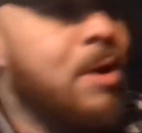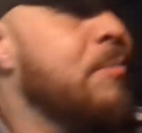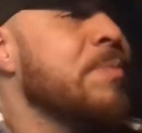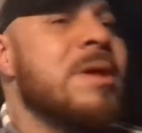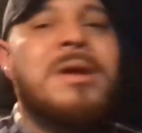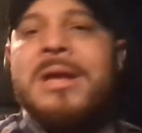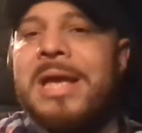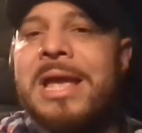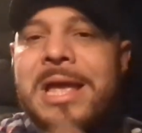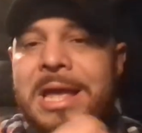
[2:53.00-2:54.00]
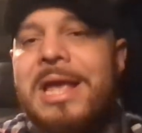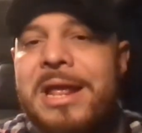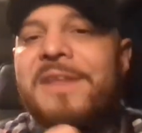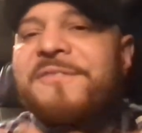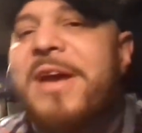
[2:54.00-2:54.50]
about.
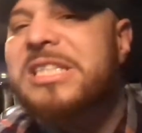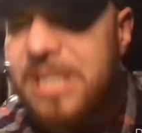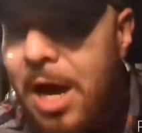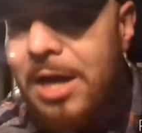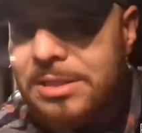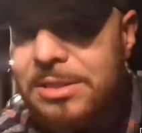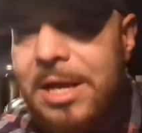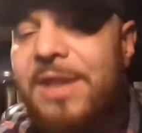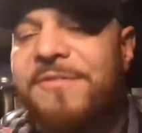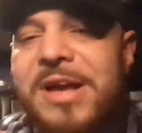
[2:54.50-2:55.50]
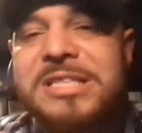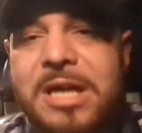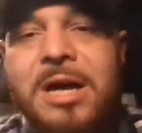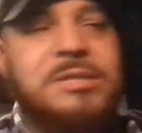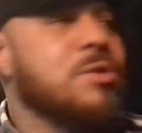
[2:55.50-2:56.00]
It affects us. It affects
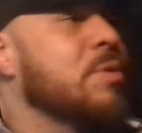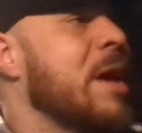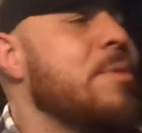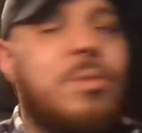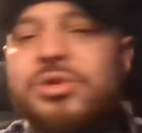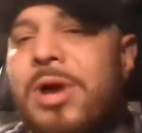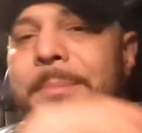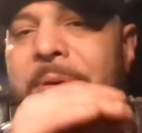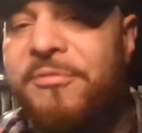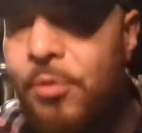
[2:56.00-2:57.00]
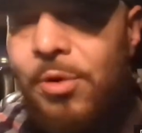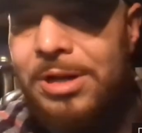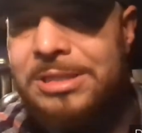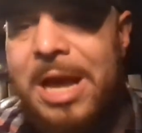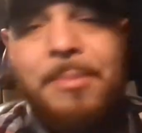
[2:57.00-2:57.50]
us, okay? We're trying to put food
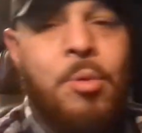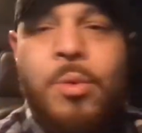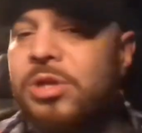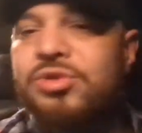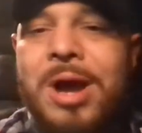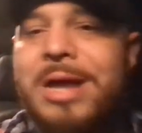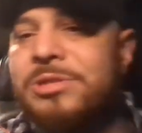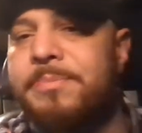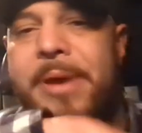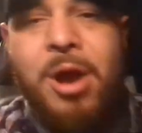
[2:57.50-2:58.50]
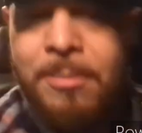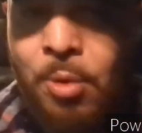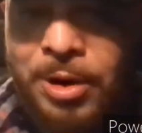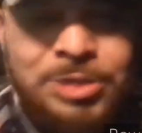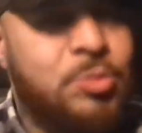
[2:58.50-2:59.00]
on the table. We're trying to pay our
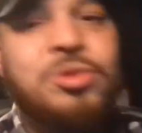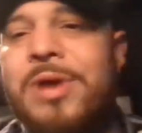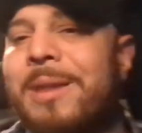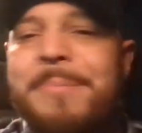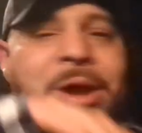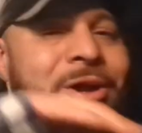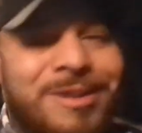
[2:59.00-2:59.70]
mortgage. We're trying to pay